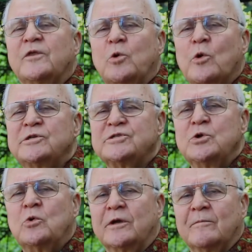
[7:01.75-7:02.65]
the Lord is
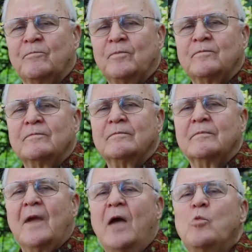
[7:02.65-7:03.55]
doing.
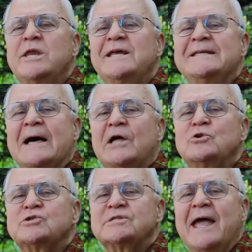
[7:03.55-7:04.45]
And we need to
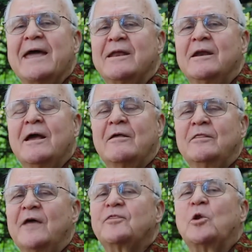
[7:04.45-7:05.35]
understand
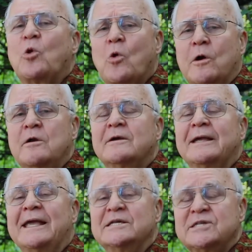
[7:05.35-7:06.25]
that the Lord
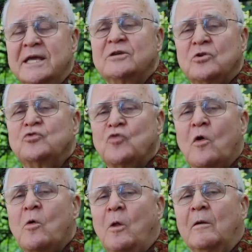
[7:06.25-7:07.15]
is in
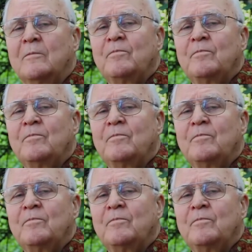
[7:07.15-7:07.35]
control,